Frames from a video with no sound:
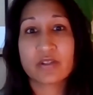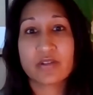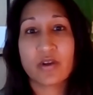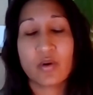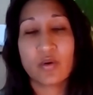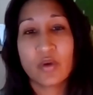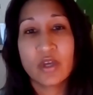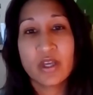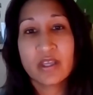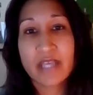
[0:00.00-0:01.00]
So
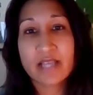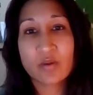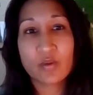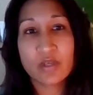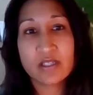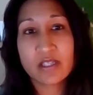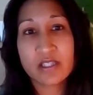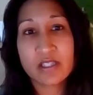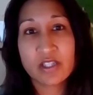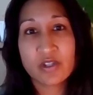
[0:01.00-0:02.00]
that's what we need to
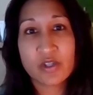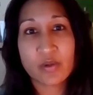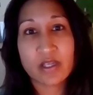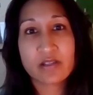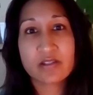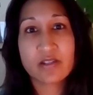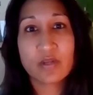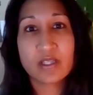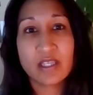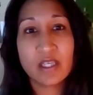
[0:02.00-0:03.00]
continue doing. So
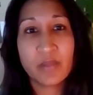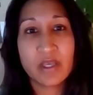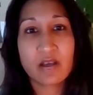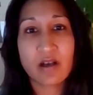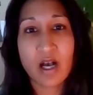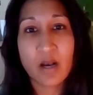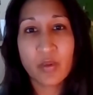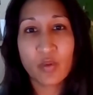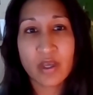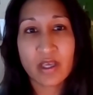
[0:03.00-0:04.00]
in keeping
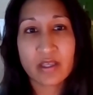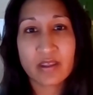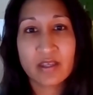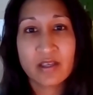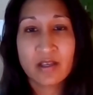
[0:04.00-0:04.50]
up with